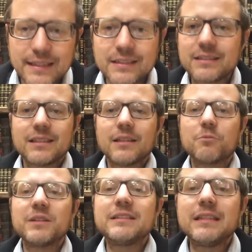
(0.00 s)
didn't
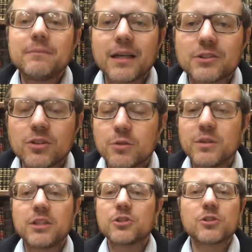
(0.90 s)
redeem us so that we
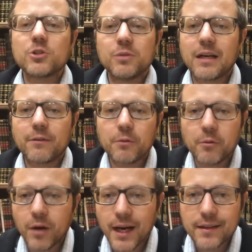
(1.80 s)
could just do whatever we
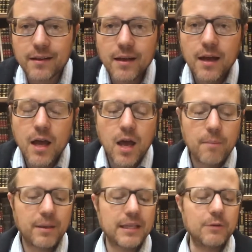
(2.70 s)
want,
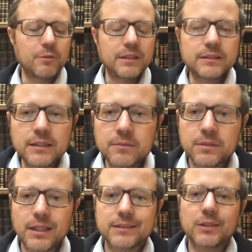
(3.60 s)
but he
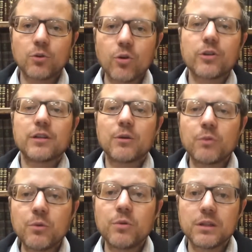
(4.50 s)
redeemed us in order that
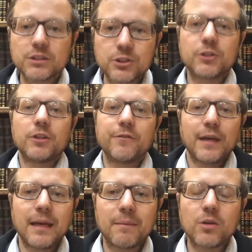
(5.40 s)
we would serve
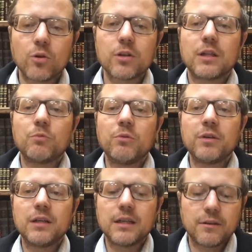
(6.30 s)
him, in order that we
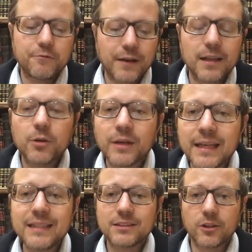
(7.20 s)
would follow
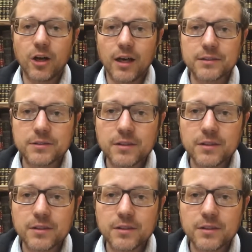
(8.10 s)
his laws.